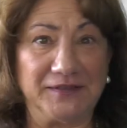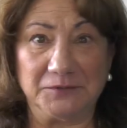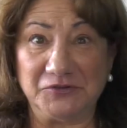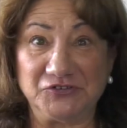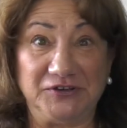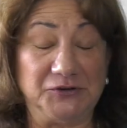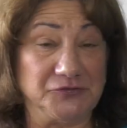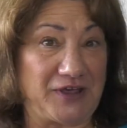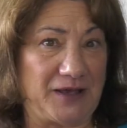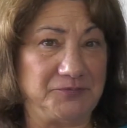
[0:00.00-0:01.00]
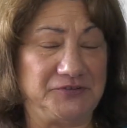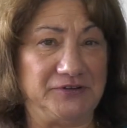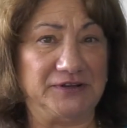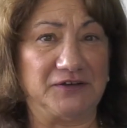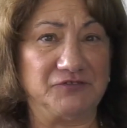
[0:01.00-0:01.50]
and the mosquitoes
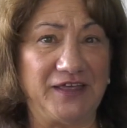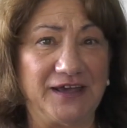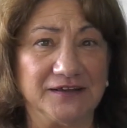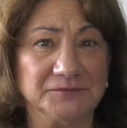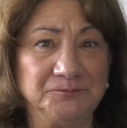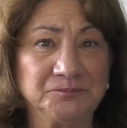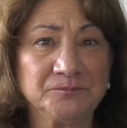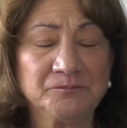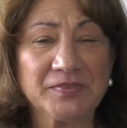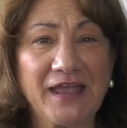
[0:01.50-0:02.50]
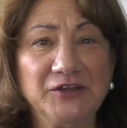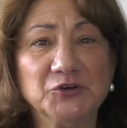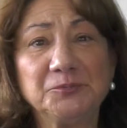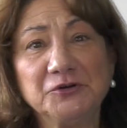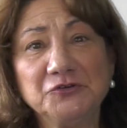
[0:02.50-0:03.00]
absolutely love that. And
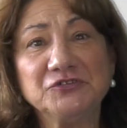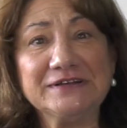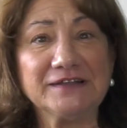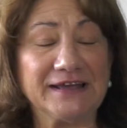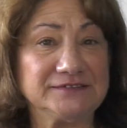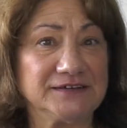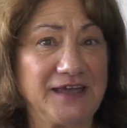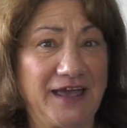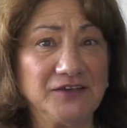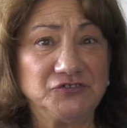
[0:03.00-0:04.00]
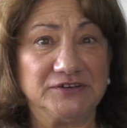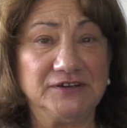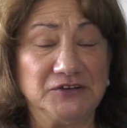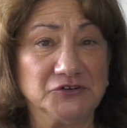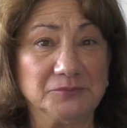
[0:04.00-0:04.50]
you're producing lactic
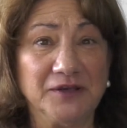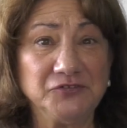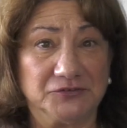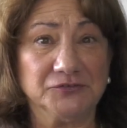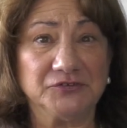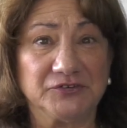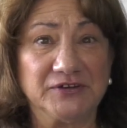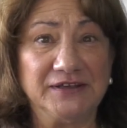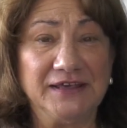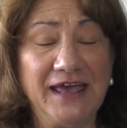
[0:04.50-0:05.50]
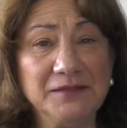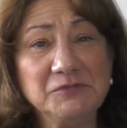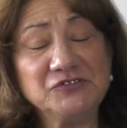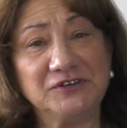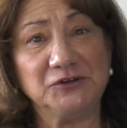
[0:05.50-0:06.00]
acid in your muscles, and
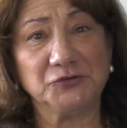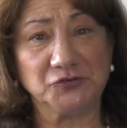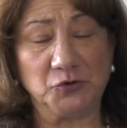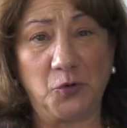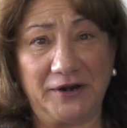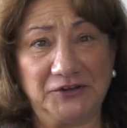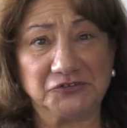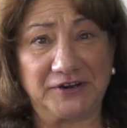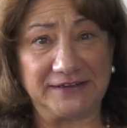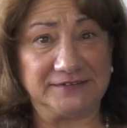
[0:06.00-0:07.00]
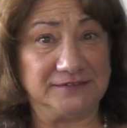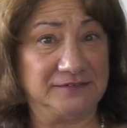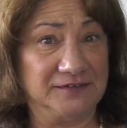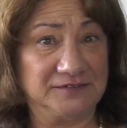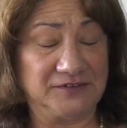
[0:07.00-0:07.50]
mosquitoes are quite attracted
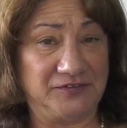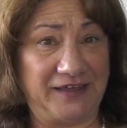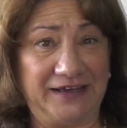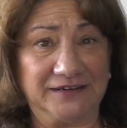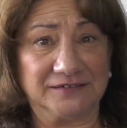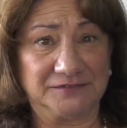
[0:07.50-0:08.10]
to that.